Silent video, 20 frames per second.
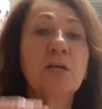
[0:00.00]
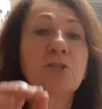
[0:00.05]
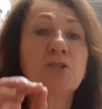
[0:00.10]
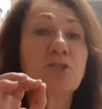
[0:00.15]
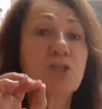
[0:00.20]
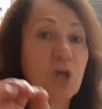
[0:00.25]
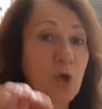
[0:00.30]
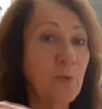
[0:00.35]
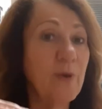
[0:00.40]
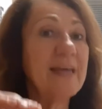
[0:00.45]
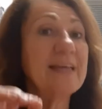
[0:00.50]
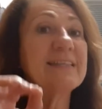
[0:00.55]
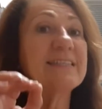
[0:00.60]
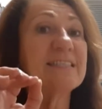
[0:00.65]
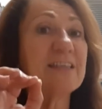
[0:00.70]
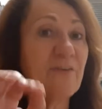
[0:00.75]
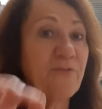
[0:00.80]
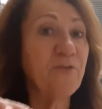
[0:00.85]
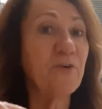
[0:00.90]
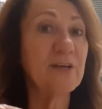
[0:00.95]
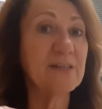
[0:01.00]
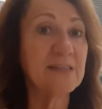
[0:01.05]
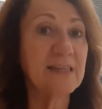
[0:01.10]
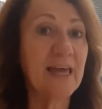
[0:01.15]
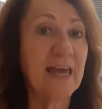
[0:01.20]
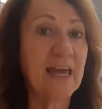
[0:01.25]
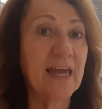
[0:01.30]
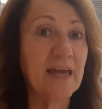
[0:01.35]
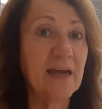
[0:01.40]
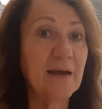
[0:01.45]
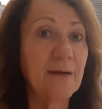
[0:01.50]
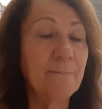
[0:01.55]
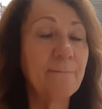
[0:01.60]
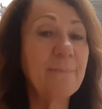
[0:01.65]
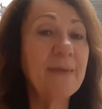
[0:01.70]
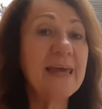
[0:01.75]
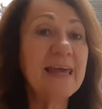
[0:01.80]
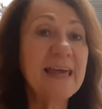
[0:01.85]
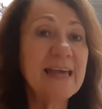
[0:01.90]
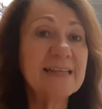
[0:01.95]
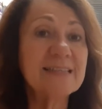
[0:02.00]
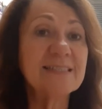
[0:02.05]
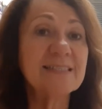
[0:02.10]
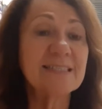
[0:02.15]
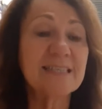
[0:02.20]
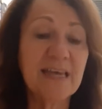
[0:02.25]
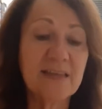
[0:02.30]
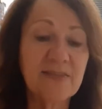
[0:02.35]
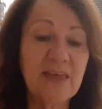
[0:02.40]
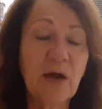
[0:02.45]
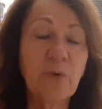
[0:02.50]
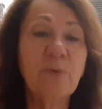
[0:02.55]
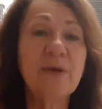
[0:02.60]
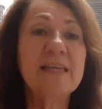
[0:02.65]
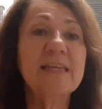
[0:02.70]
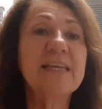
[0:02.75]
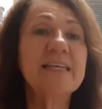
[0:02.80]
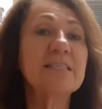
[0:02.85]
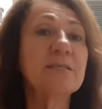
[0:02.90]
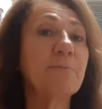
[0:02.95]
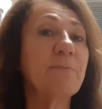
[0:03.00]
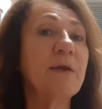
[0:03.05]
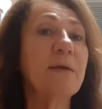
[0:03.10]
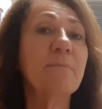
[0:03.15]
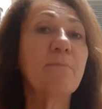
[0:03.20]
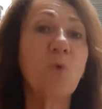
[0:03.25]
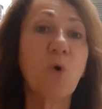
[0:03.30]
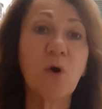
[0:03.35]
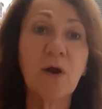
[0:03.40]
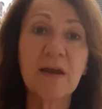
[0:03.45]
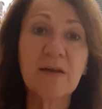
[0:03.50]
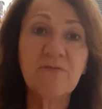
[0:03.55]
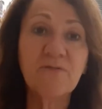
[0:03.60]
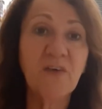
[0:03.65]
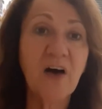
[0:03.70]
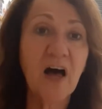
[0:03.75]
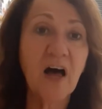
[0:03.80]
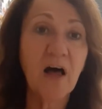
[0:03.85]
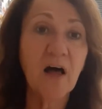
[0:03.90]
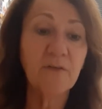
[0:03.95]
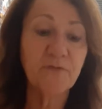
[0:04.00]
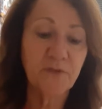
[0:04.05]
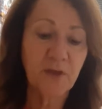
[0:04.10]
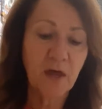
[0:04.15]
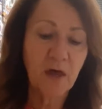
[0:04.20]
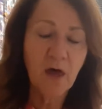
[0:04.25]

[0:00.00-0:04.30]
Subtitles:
Doing differently means that we need to be more involved.